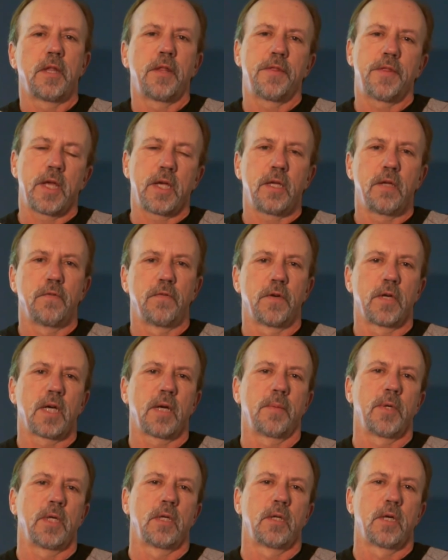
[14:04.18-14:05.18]
Thank you for
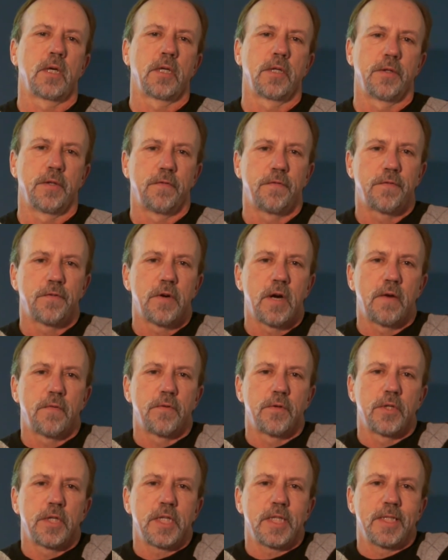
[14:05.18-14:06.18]
coming along on the
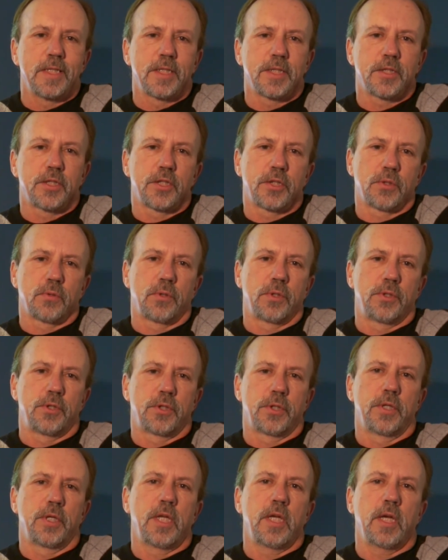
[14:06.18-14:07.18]
Forever is the Soul
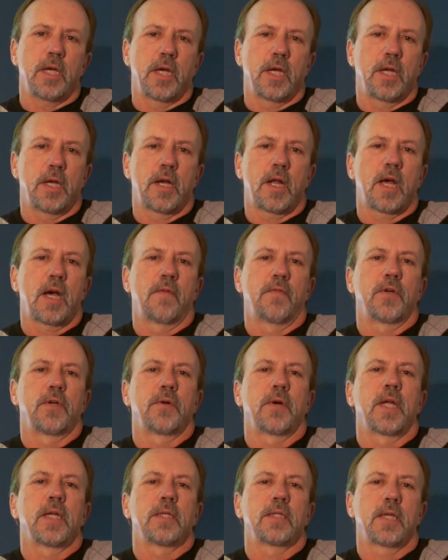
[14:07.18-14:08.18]
journey, and have a
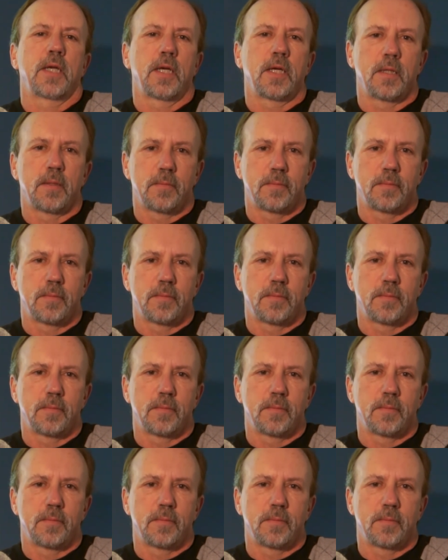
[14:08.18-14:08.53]
great day.